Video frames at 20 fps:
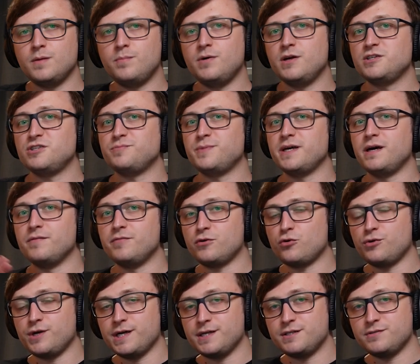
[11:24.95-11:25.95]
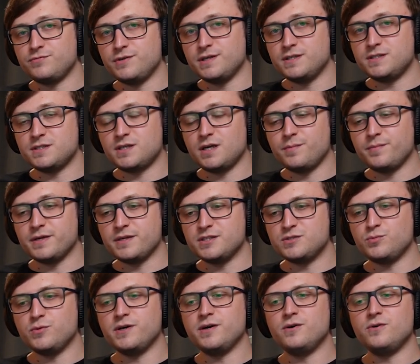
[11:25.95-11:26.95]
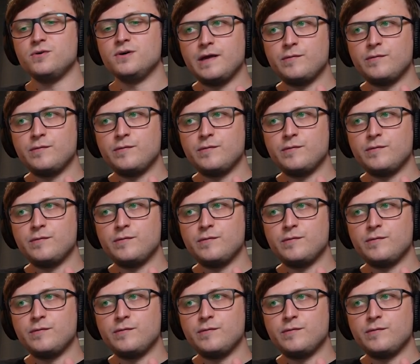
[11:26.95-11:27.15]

A bunch of my other creative friends are coming as well.